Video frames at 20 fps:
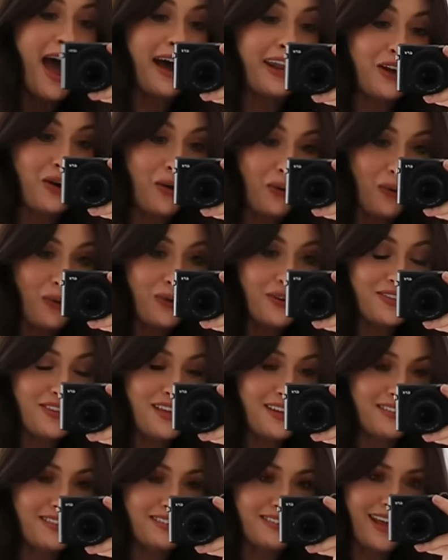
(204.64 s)
and I ordered
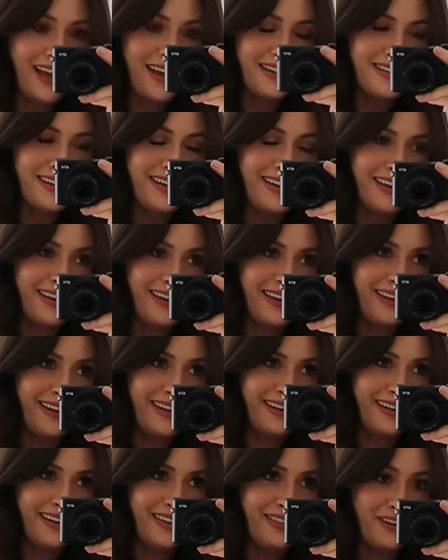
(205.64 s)
this set
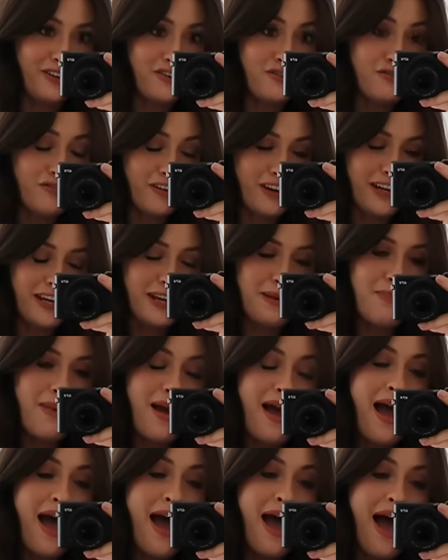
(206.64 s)
in the
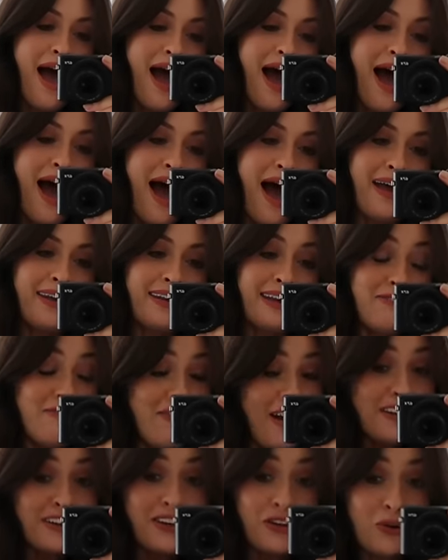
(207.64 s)
cream. And in
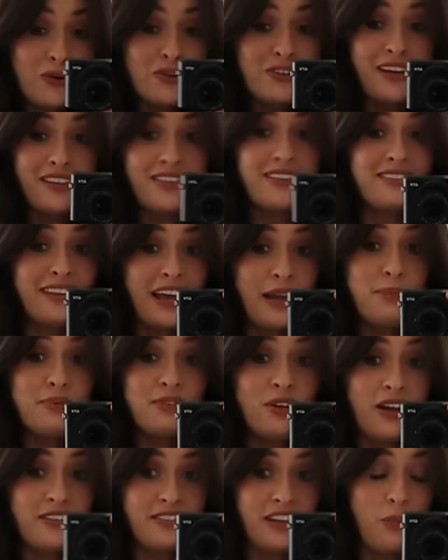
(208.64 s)
fact, I ordered it in the same
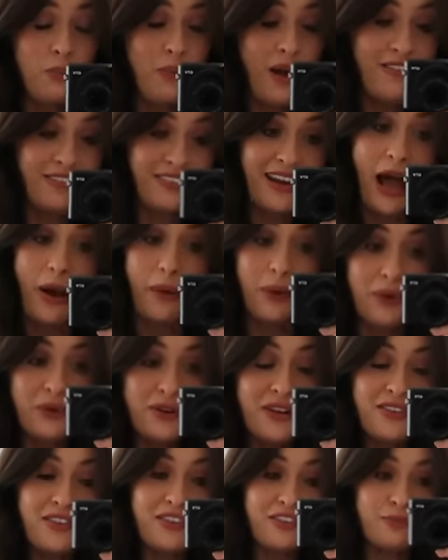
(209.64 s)
size that I'm wearing now. I
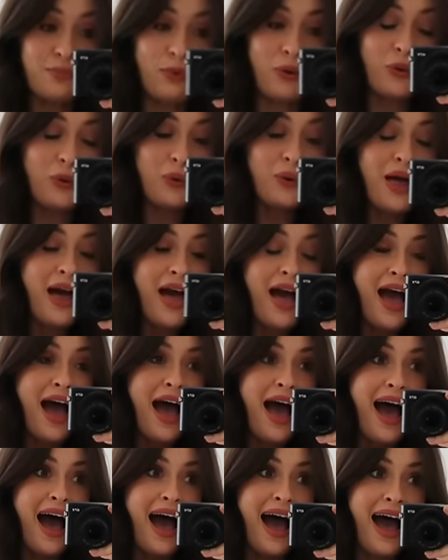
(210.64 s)
ordered it in the small,
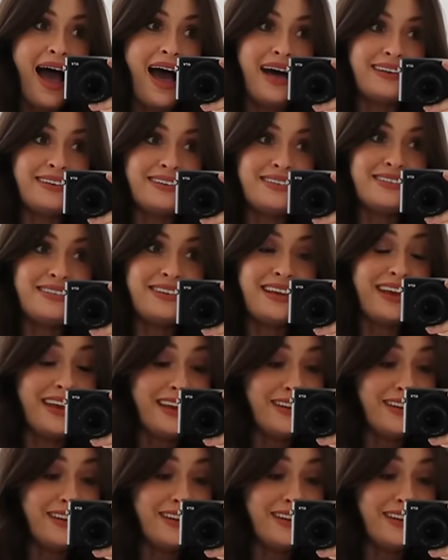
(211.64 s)
and